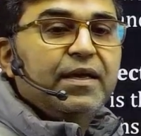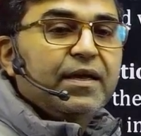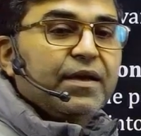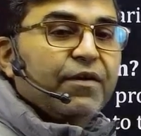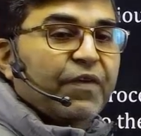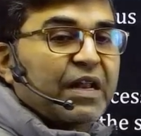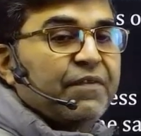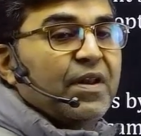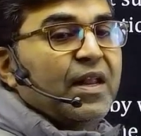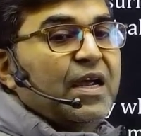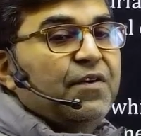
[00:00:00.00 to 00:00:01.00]
whenever
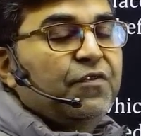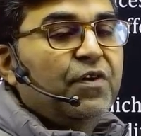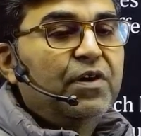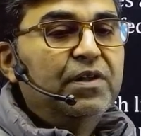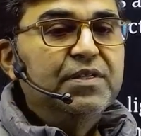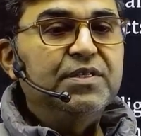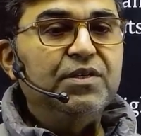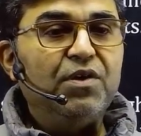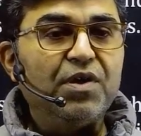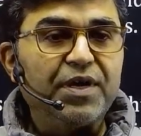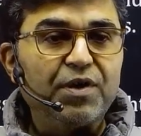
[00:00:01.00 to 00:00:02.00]
light falls
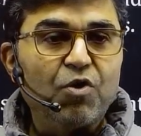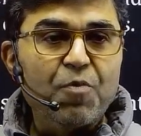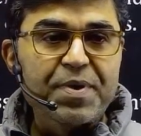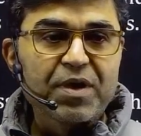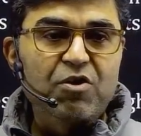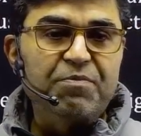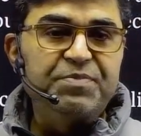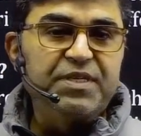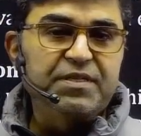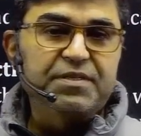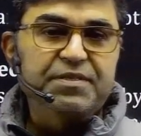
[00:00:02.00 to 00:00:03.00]
on an opaque
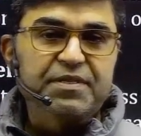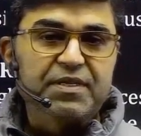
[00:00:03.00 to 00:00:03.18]
object,